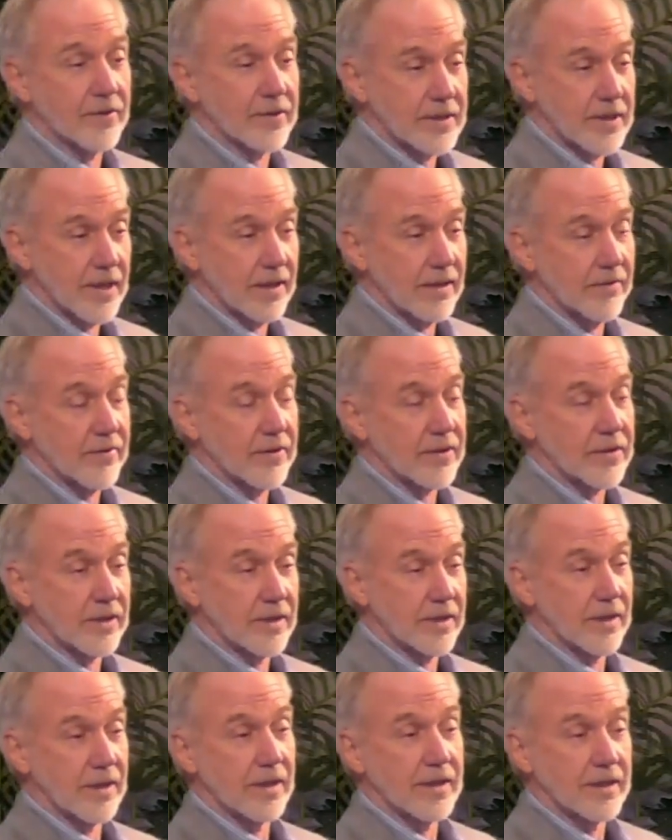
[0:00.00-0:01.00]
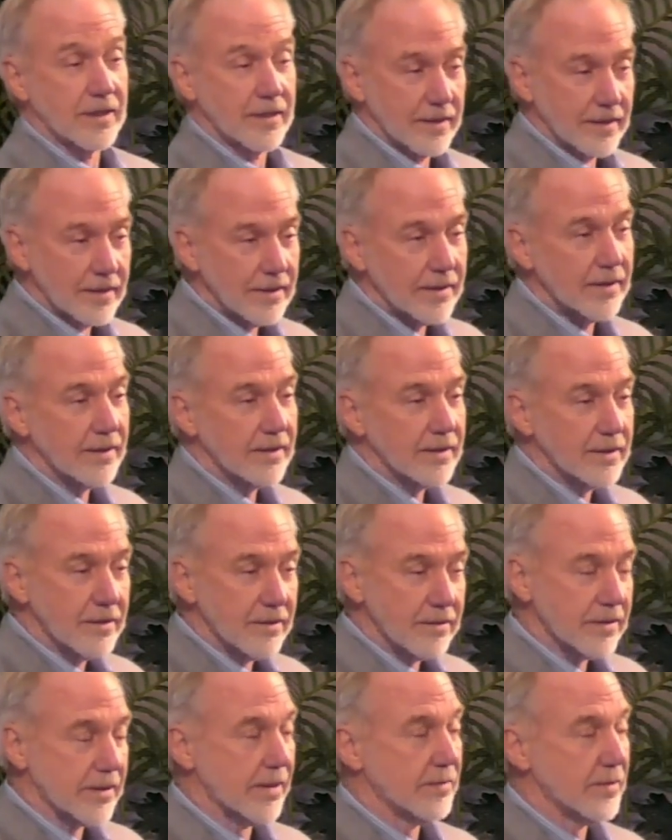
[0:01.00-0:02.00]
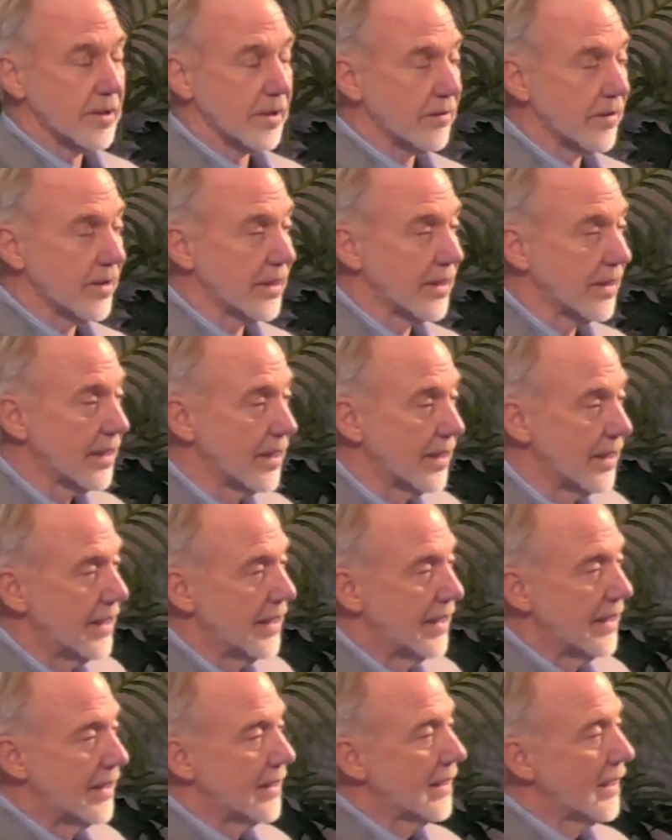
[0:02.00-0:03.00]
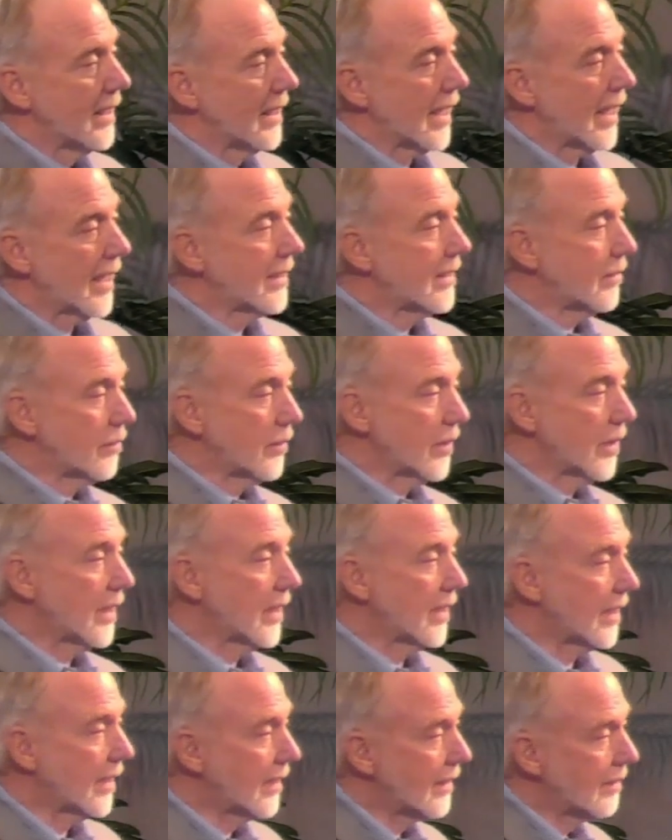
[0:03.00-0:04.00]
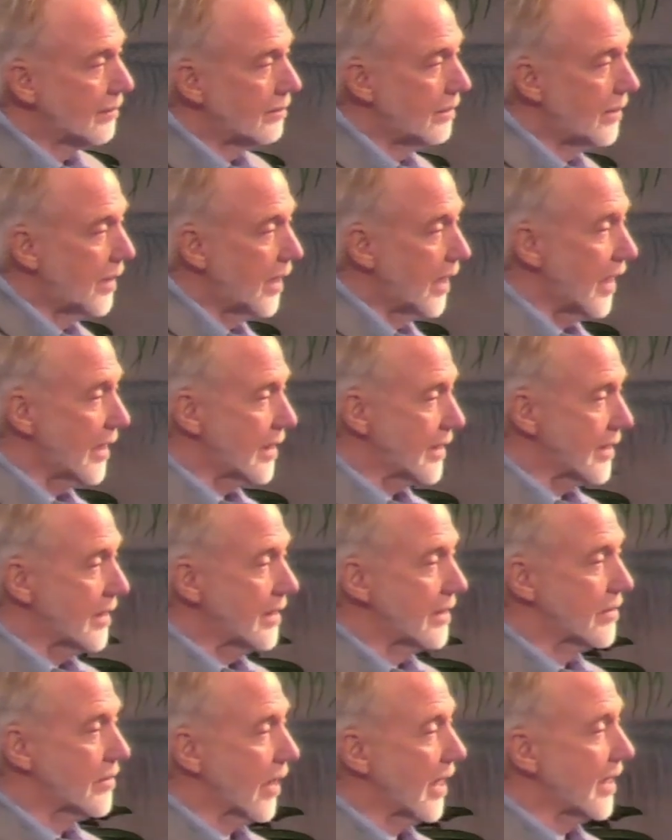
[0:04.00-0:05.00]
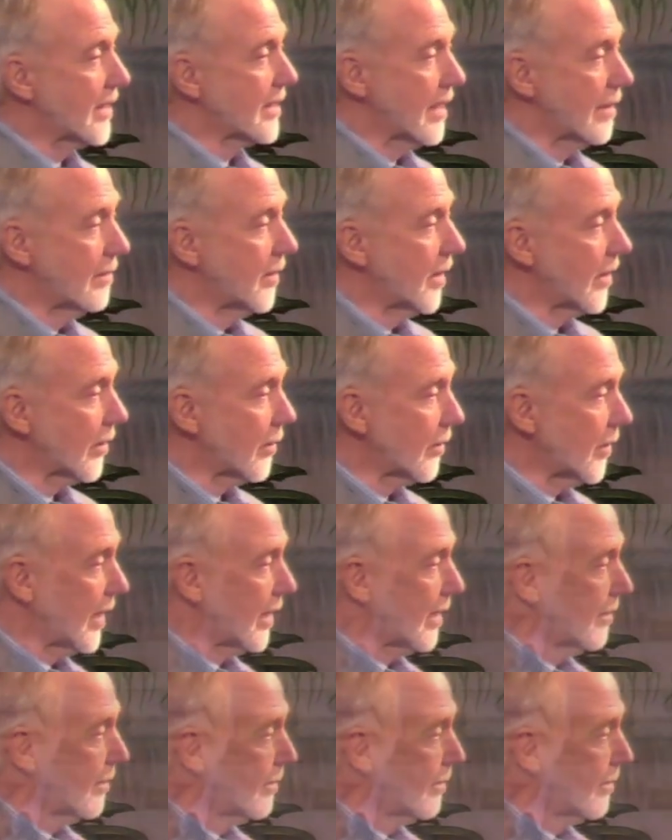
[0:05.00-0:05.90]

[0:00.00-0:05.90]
for television, and to some degree they had to really punt and try some other way to